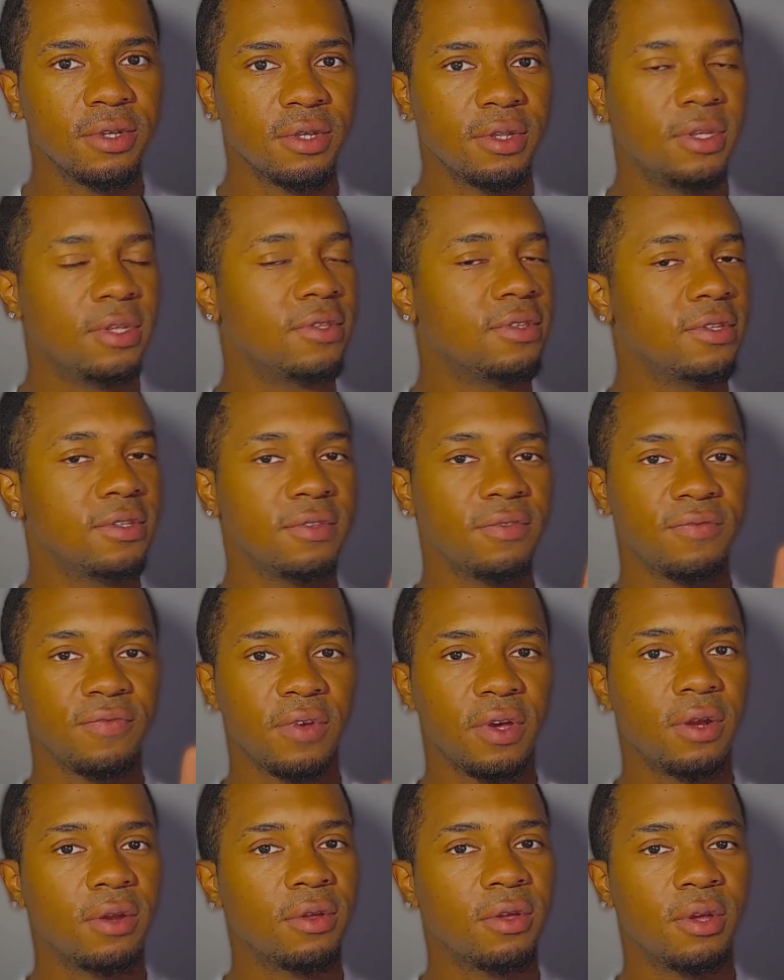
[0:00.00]
This isn't
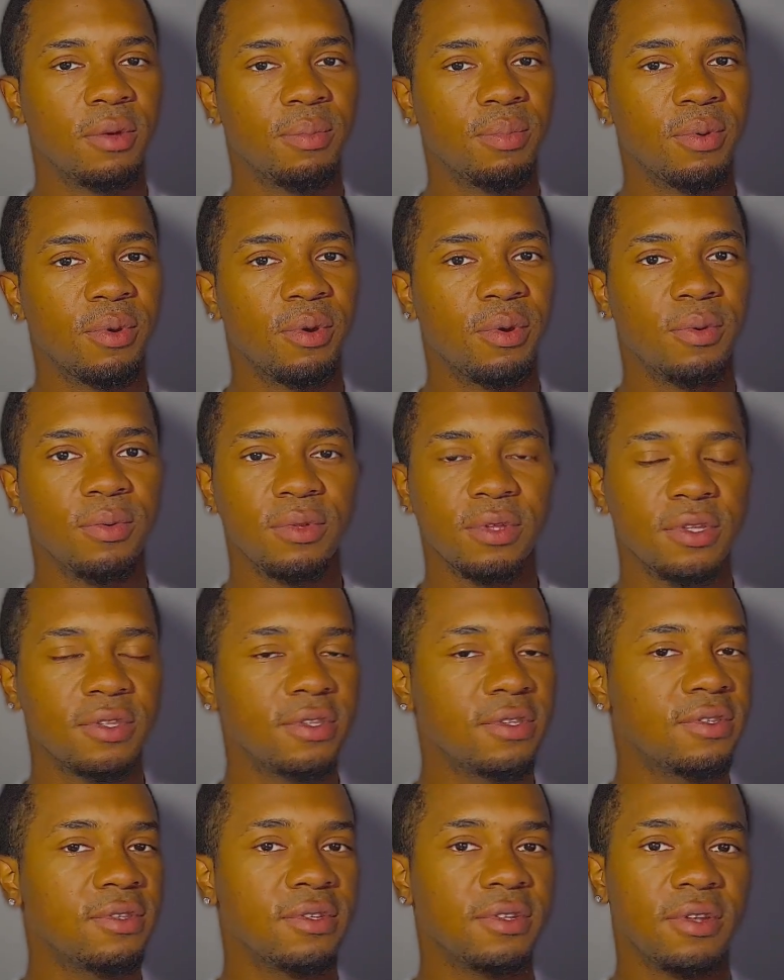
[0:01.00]
Final Cut Pro. This
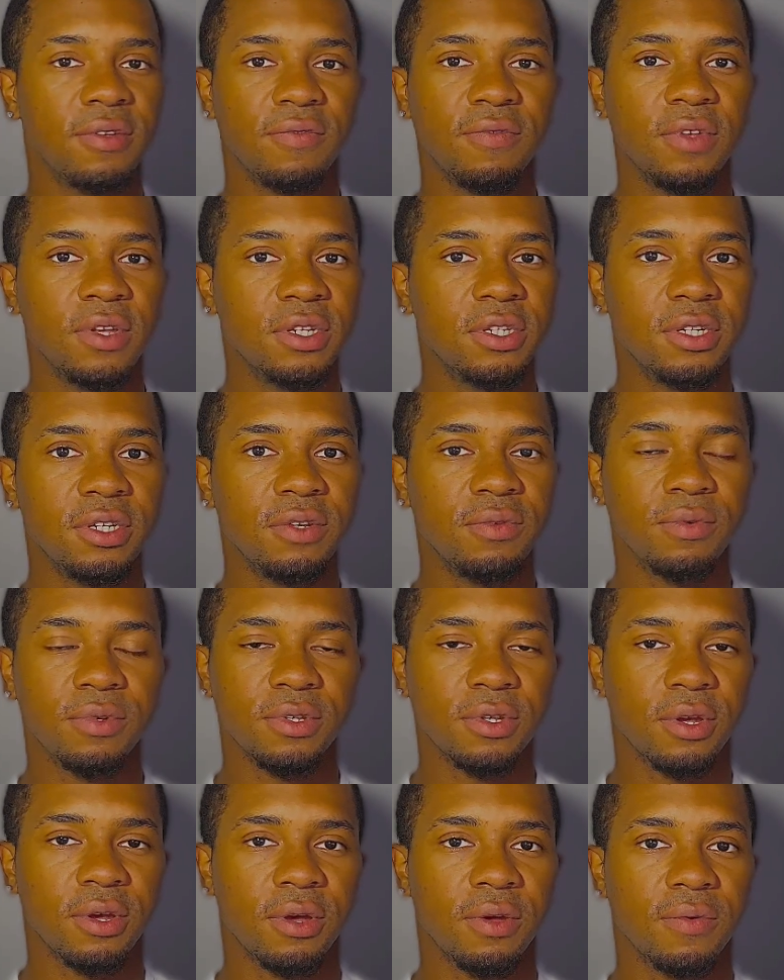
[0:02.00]
isn't DaVinci
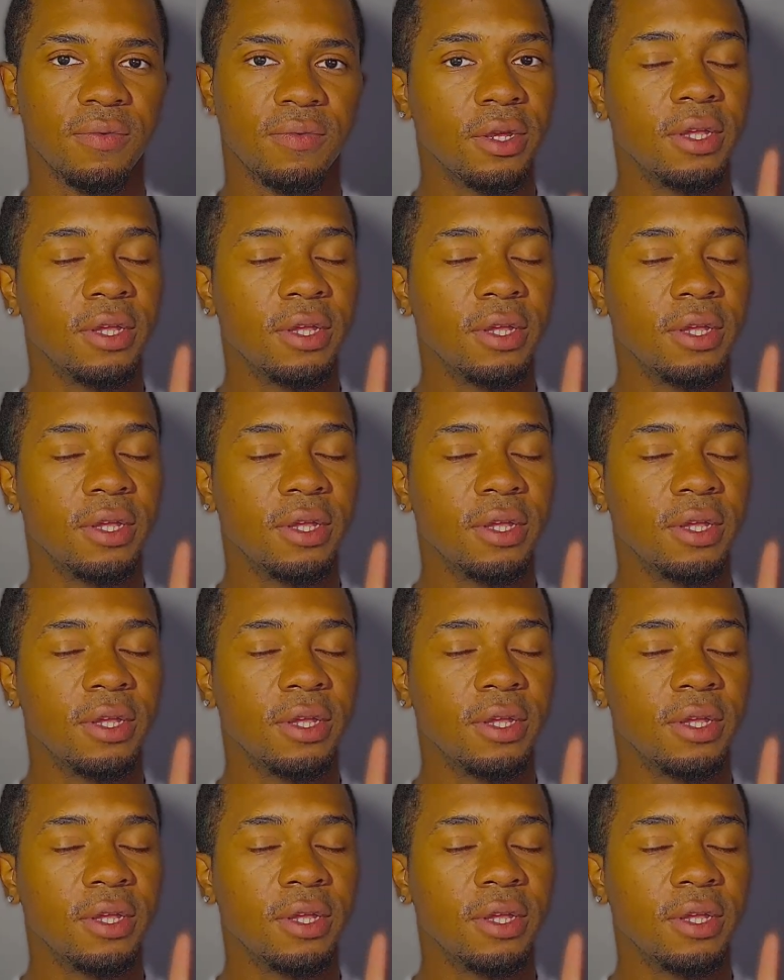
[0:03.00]
Resolve.